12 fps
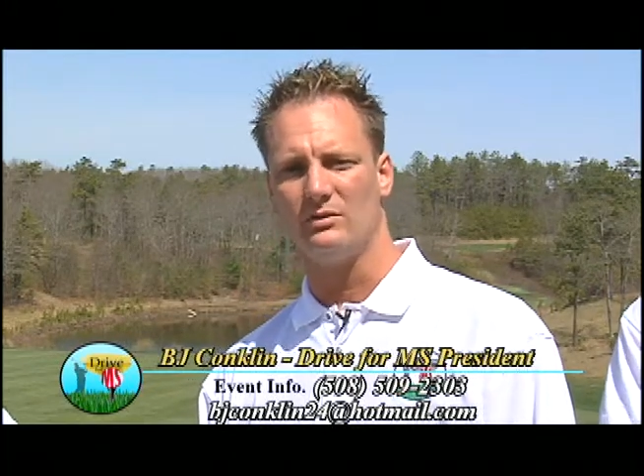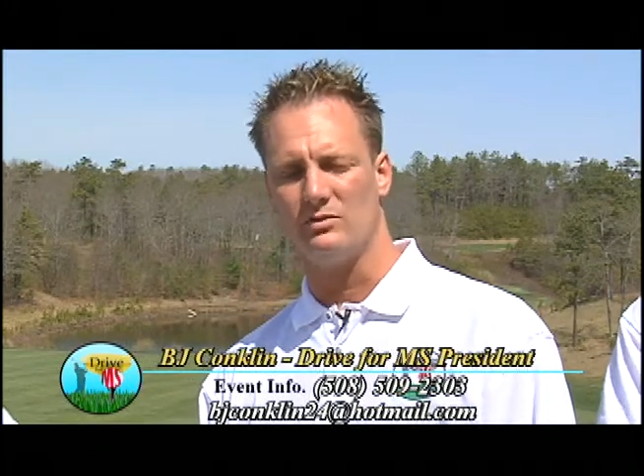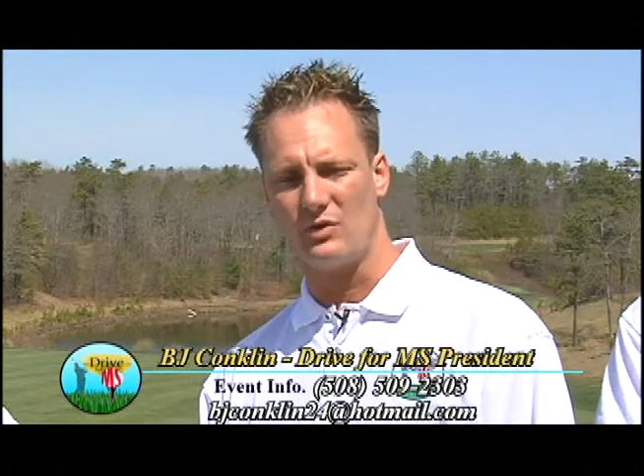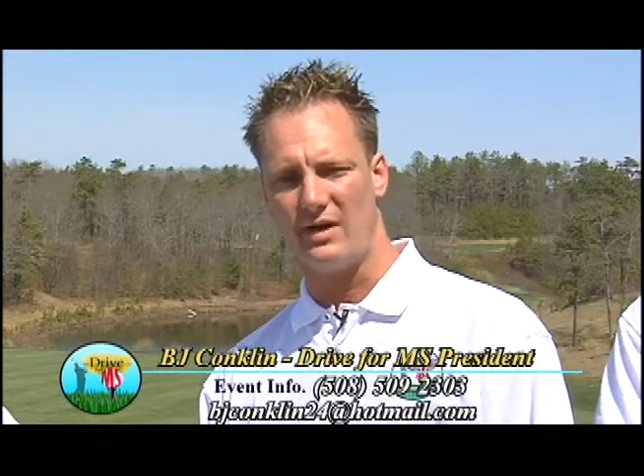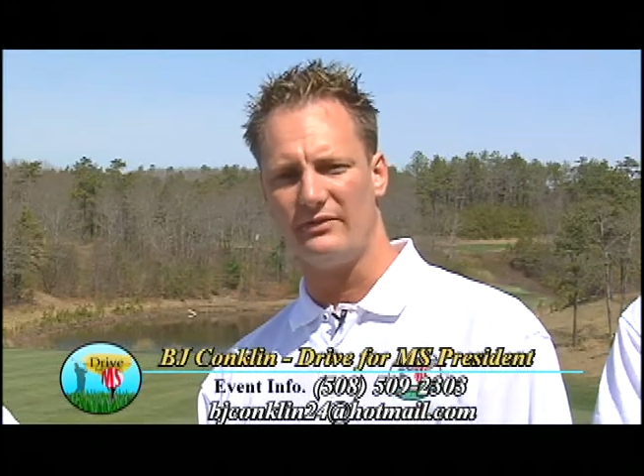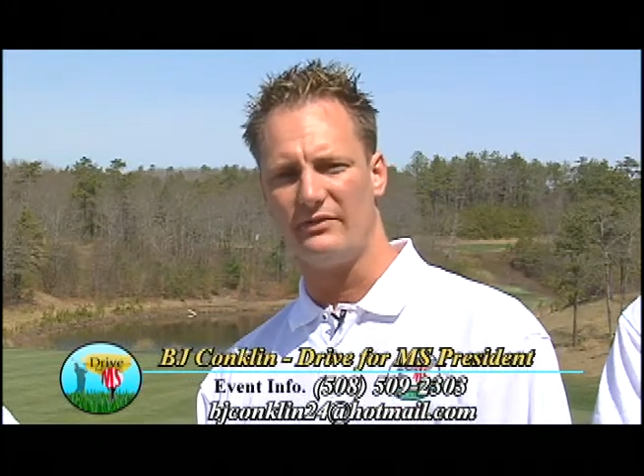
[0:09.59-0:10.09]

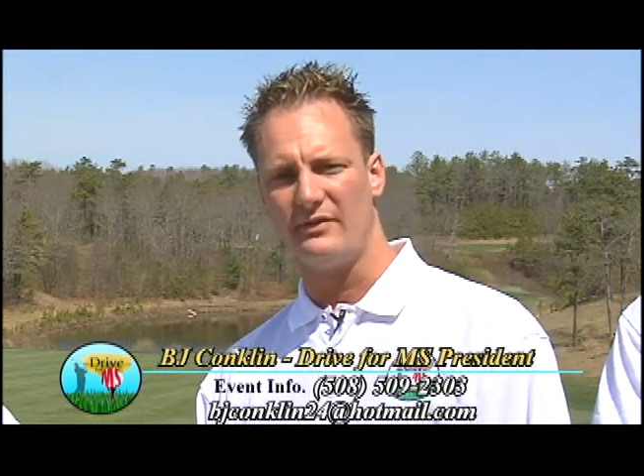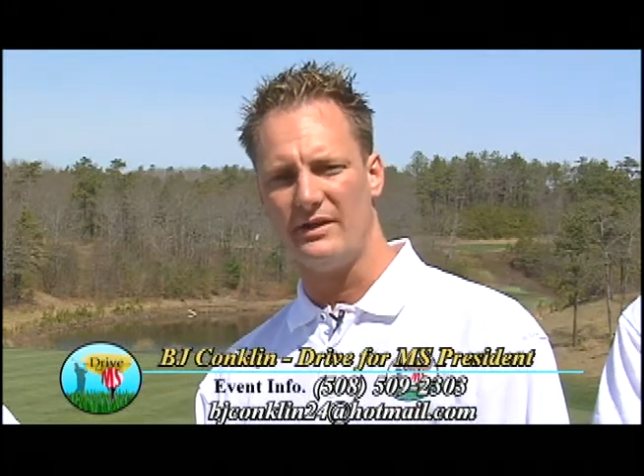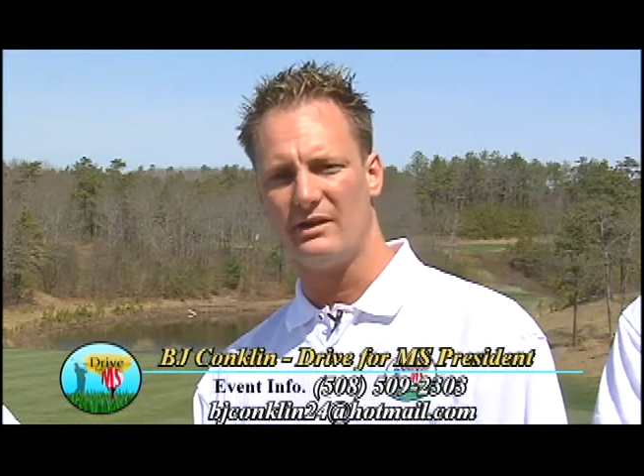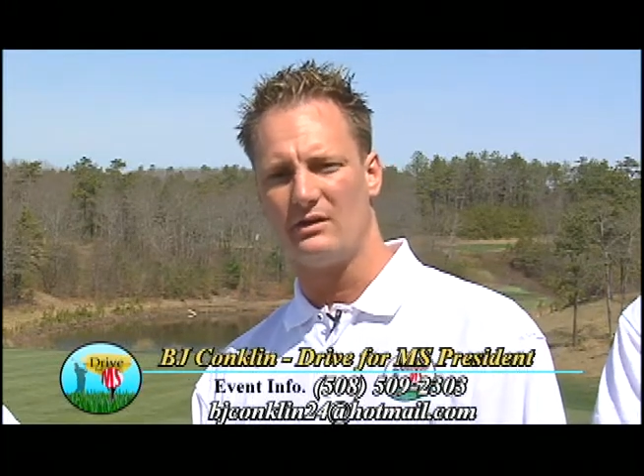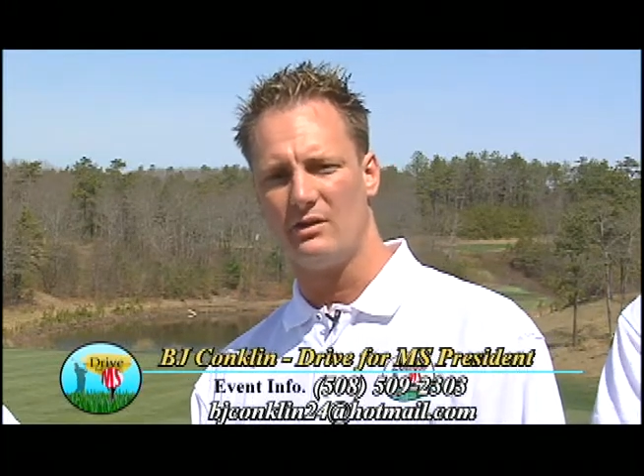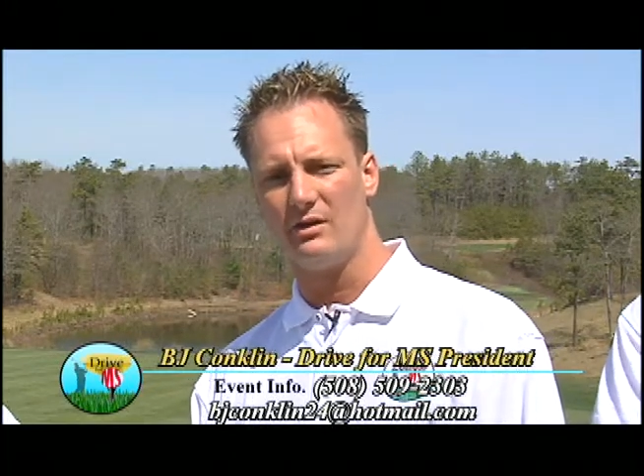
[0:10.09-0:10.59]
Drive to
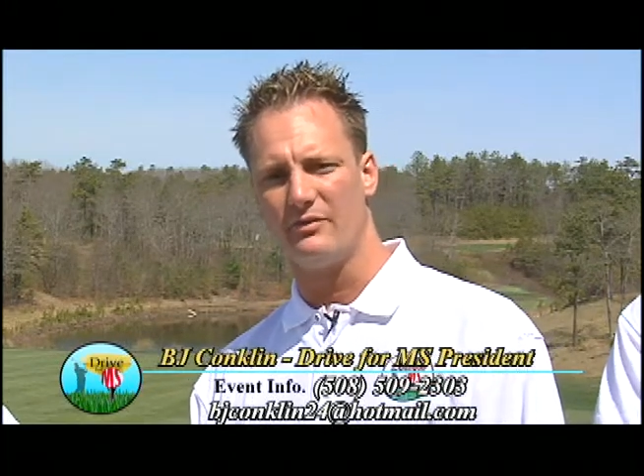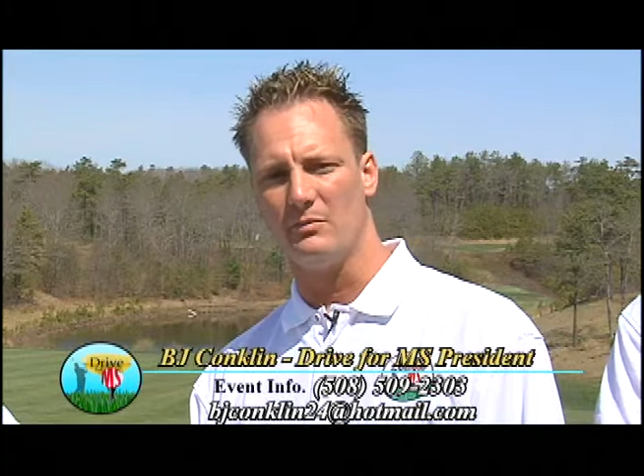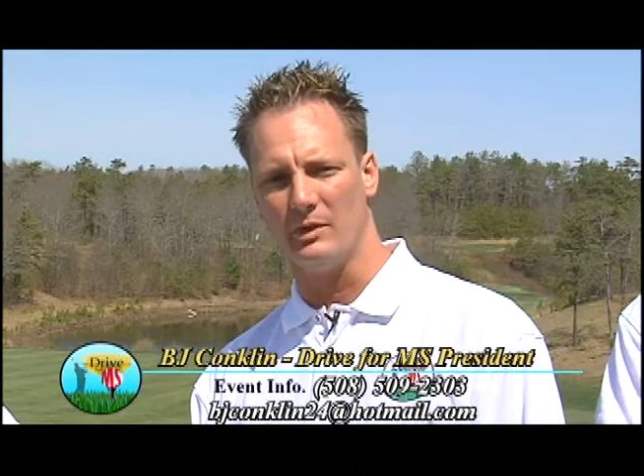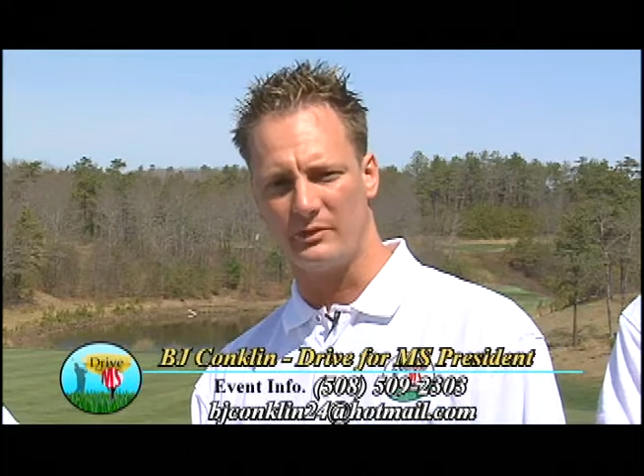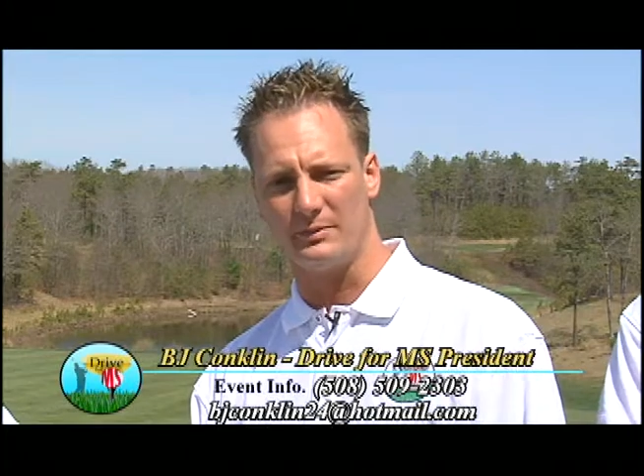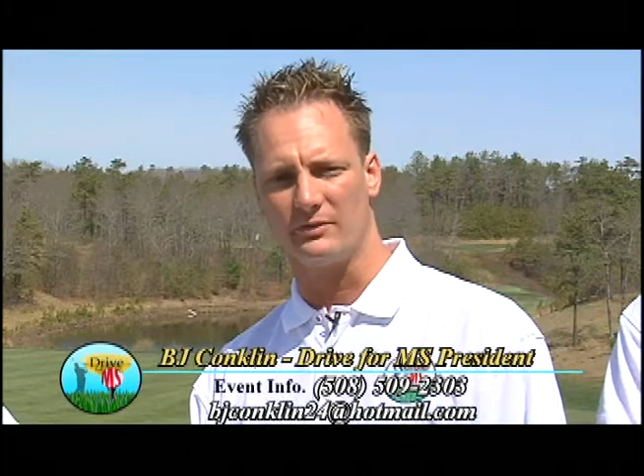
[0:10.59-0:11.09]
Find a Cure for
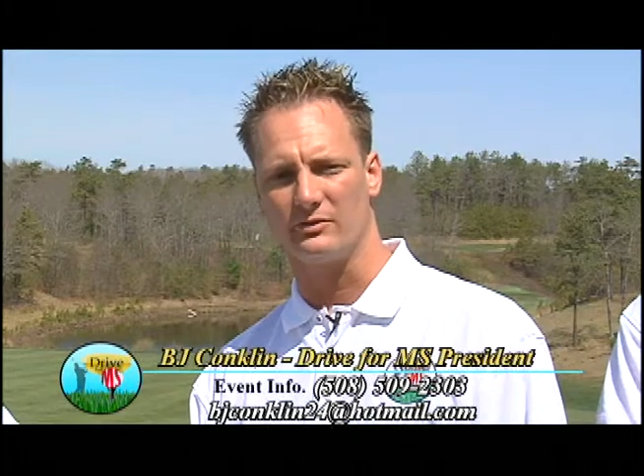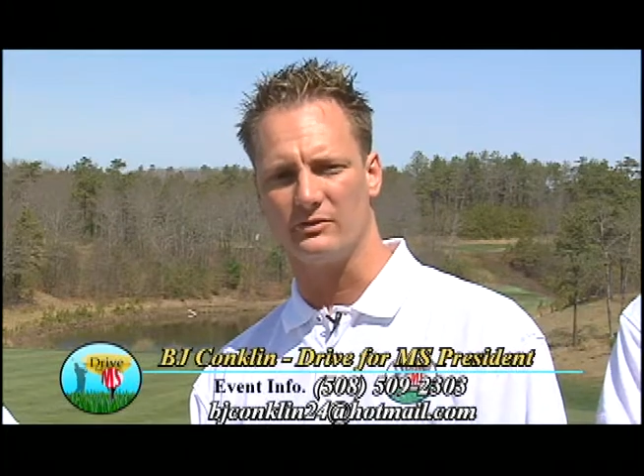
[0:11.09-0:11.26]
Multiple